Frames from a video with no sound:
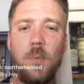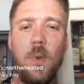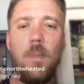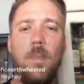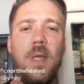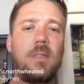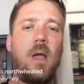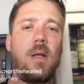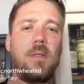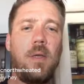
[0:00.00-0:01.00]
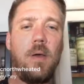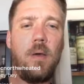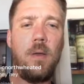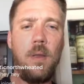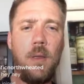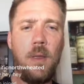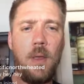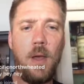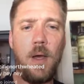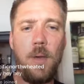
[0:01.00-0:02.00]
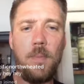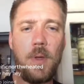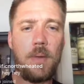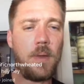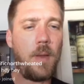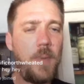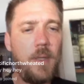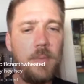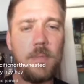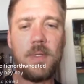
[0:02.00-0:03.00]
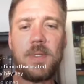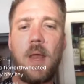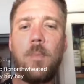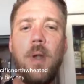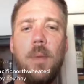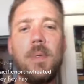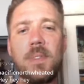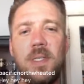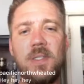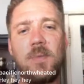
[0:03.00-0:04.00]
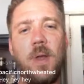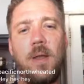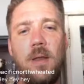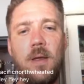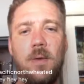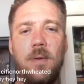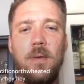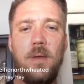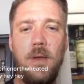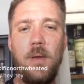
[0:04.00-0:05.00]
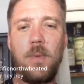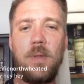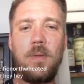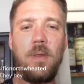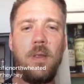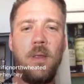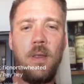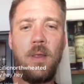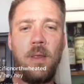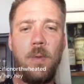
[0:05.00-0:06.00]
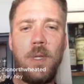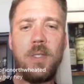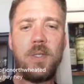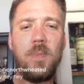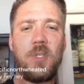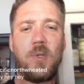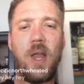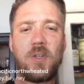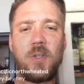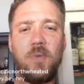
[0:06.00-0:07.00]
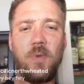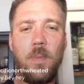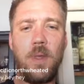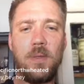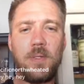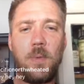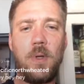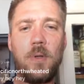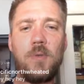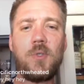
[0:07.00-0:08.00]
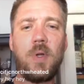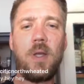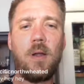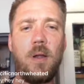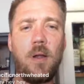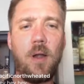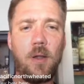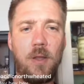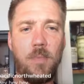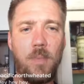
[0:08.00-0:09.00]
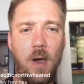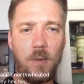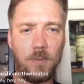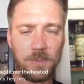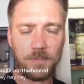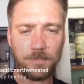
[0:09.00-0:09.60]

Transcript: a rum-based cocktail, but I mean, it's not bourbon season right now. We need some distraction from it so we don't drink our good bottles.